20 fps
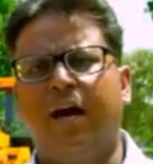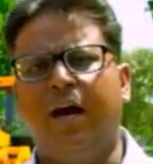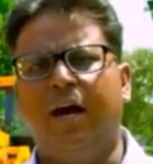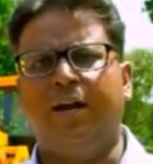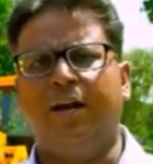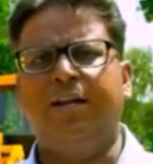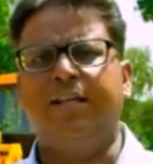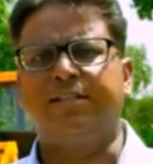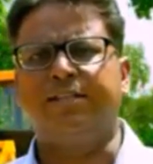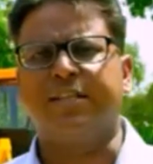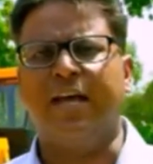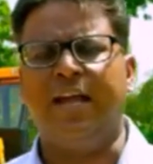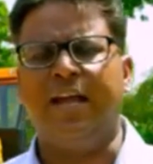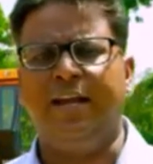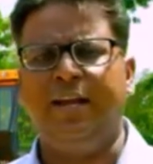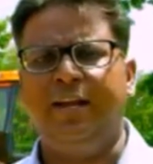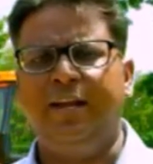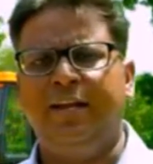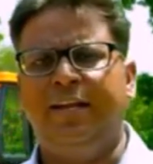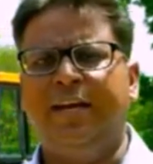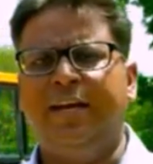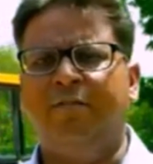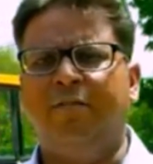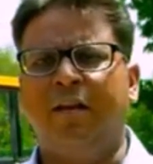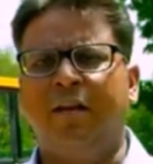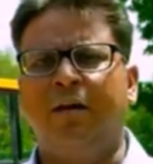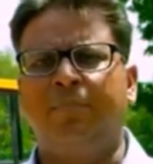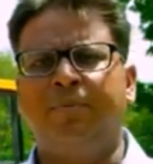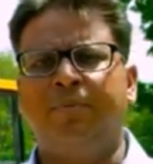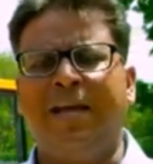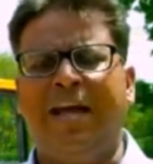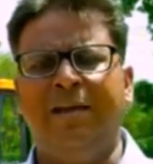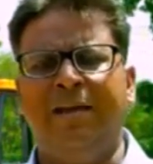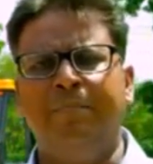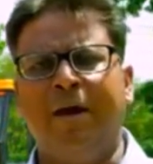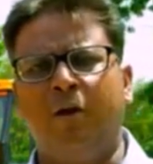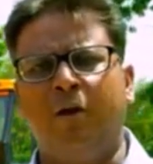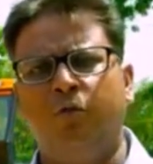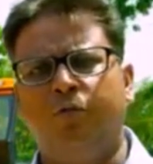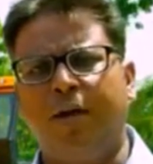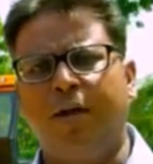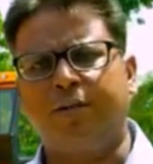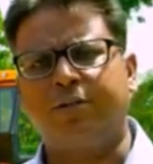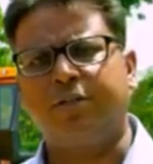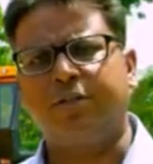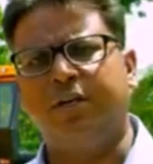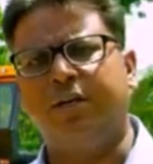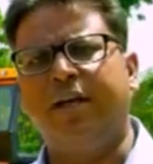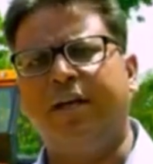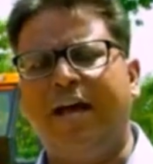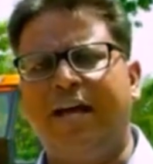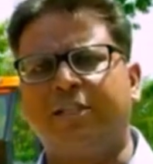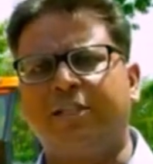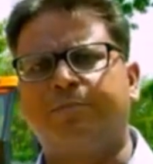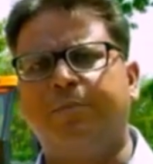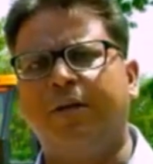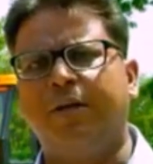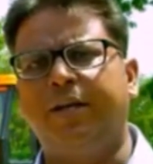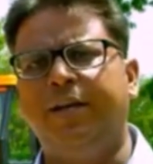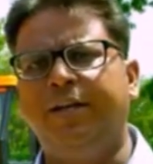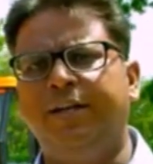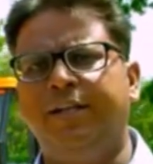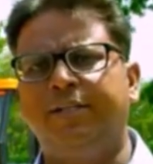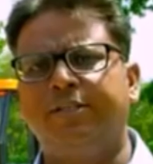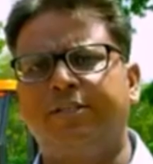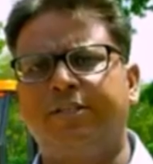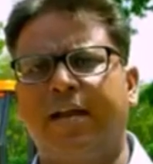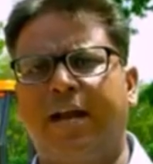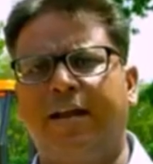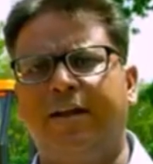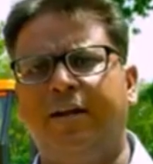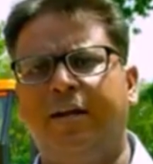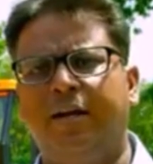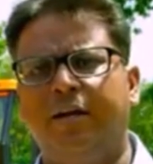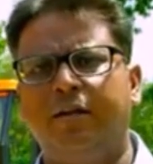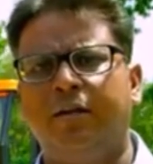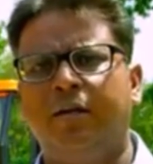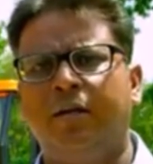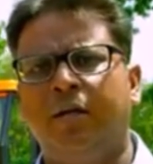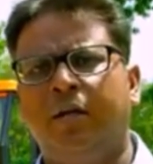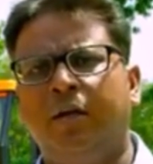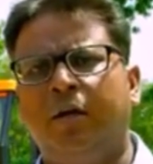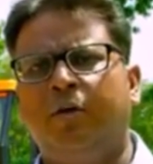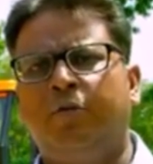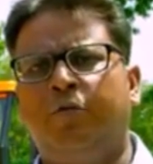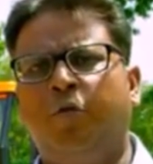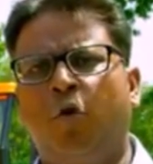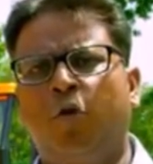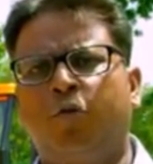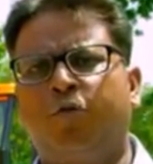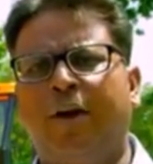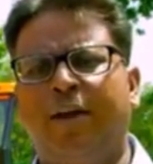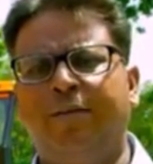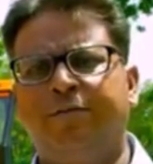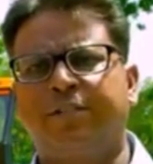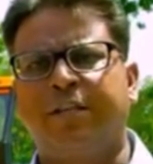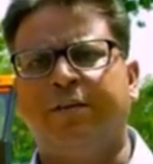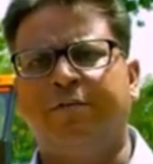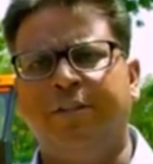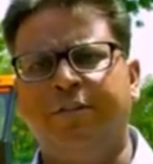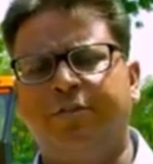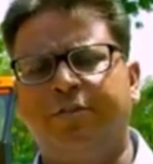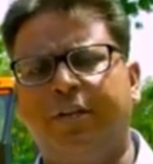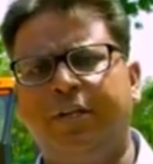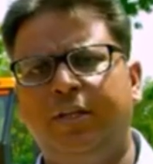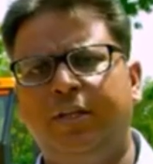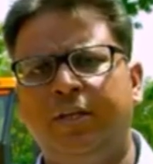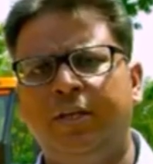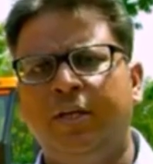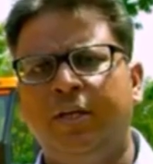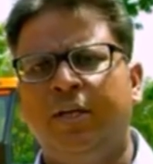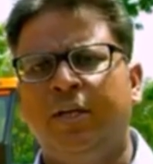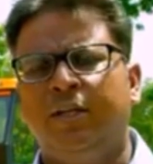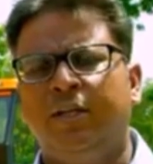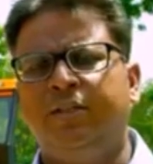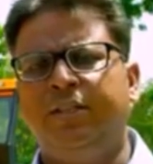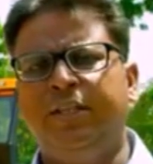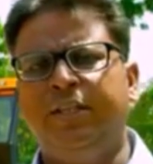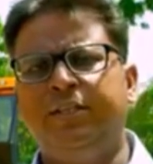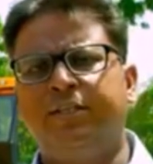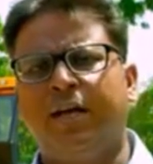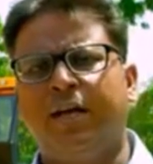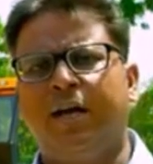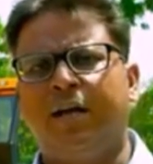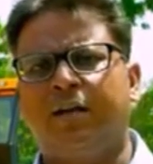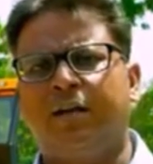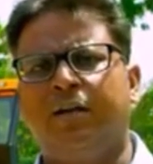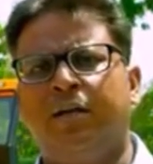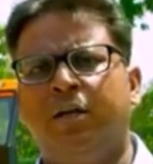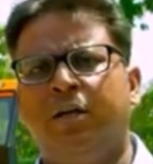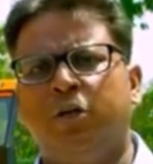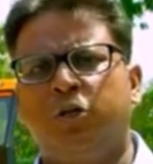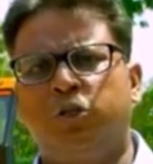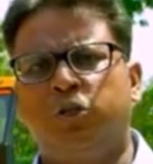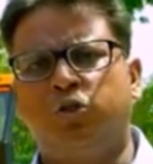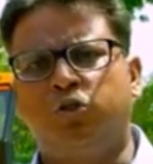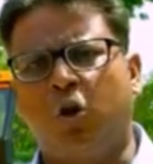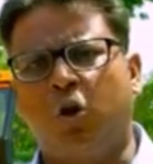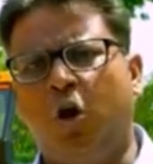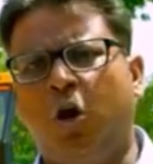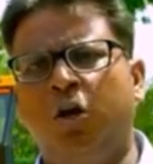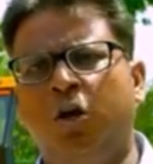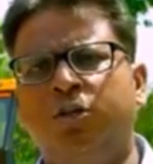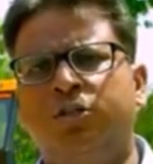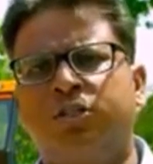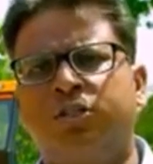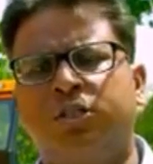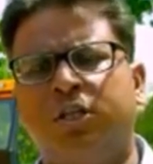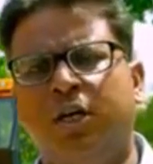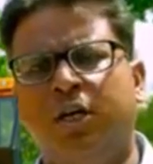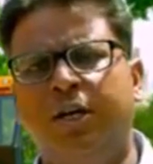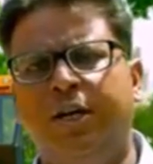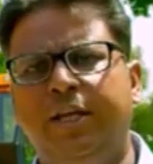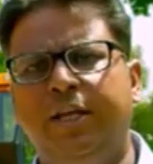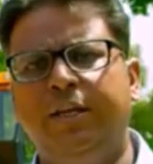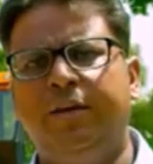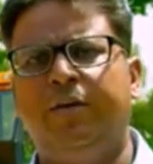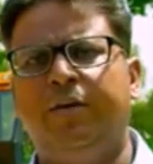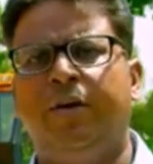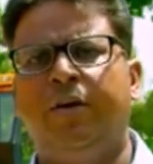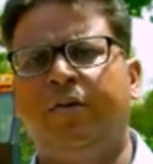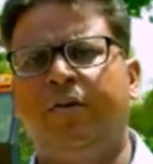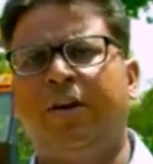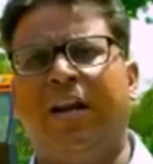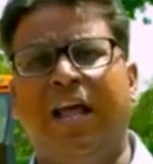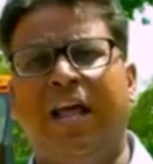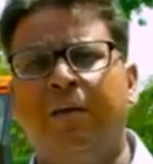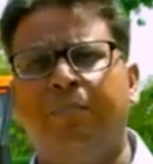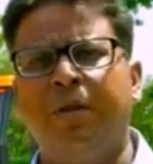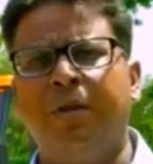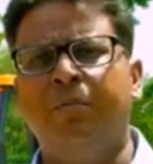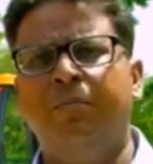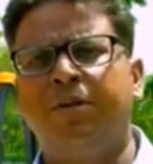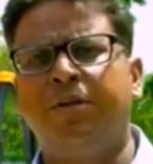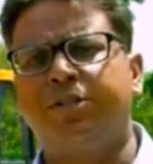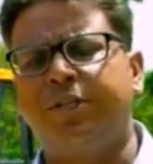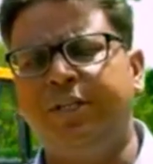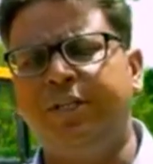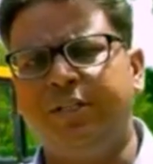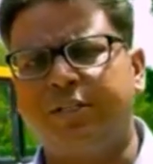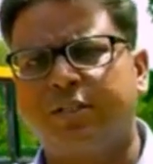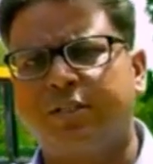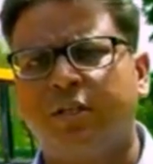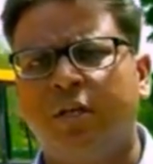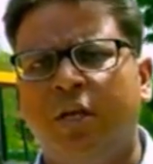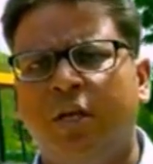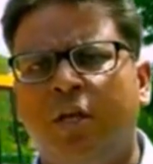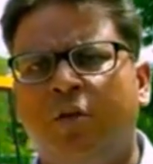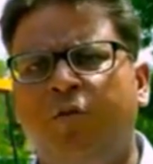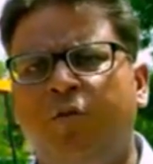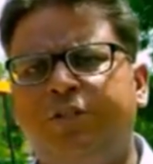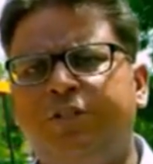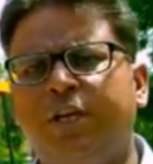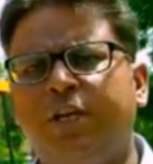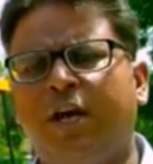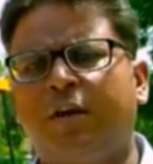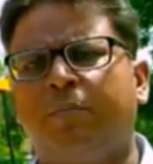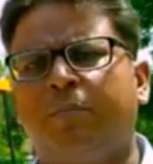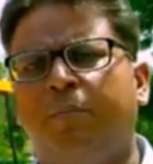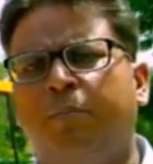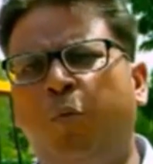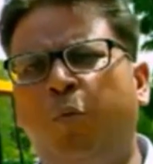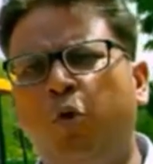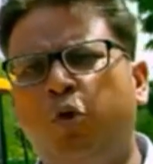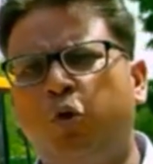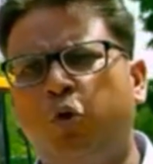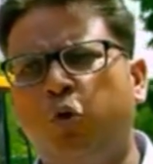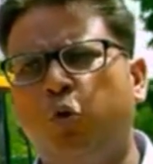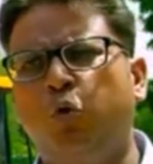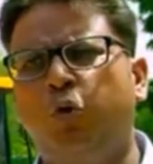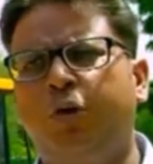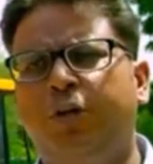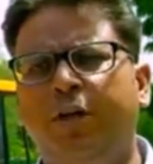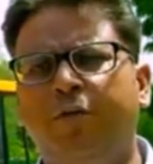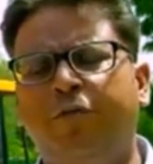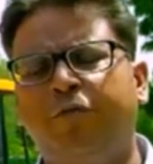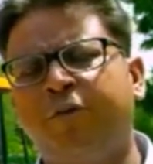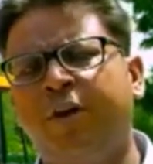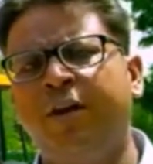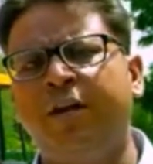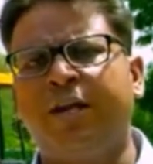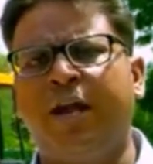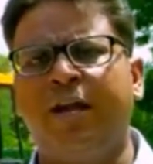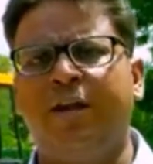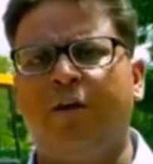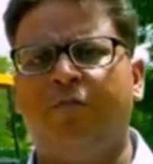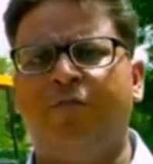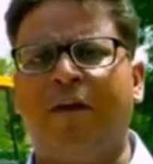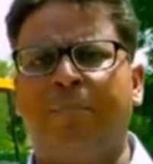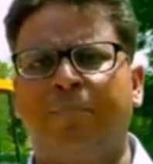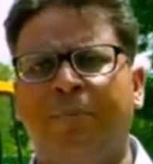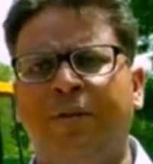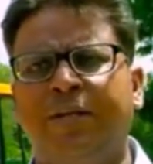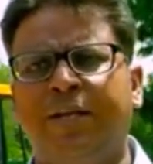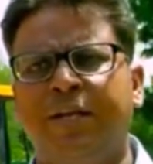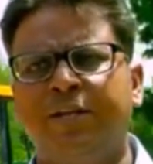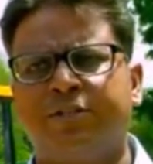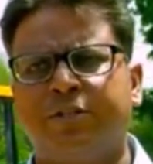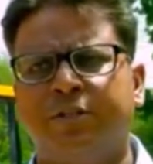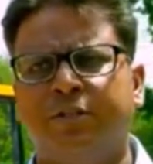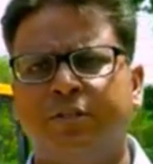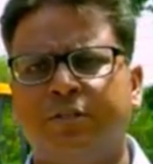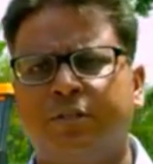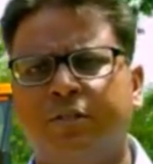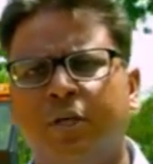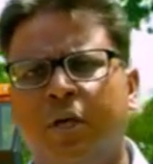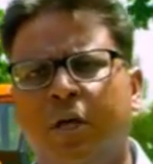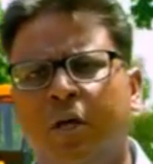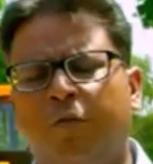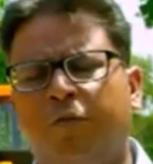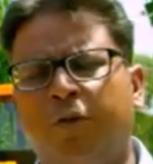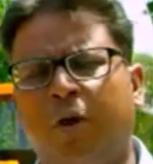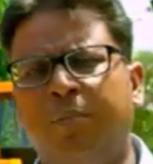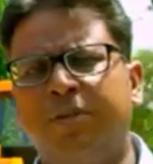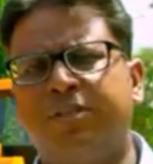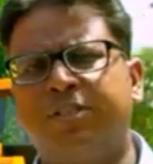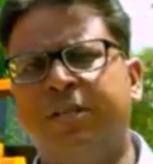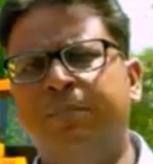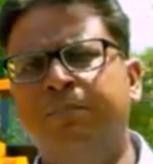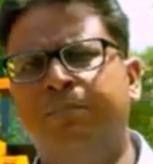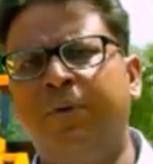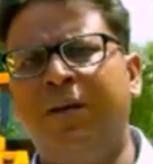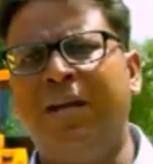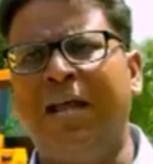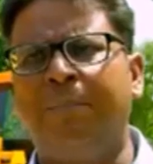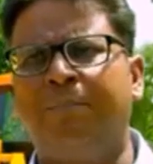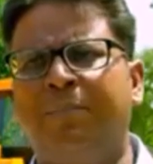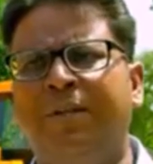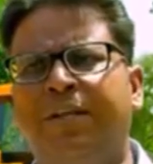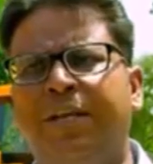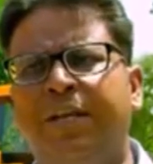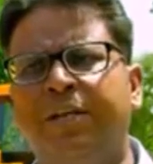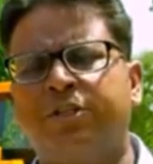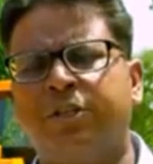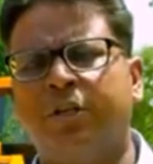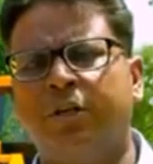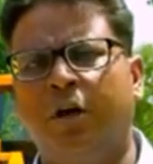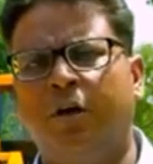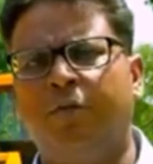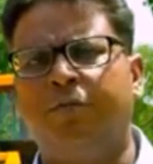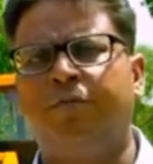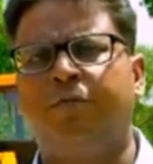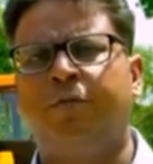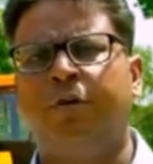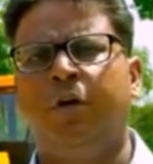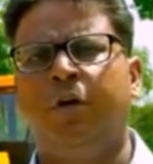are designed, developed and manufactured as per Indian standards 4573. These are strong, sturdy, reliable machines which are put to different kind of application, from a simple application of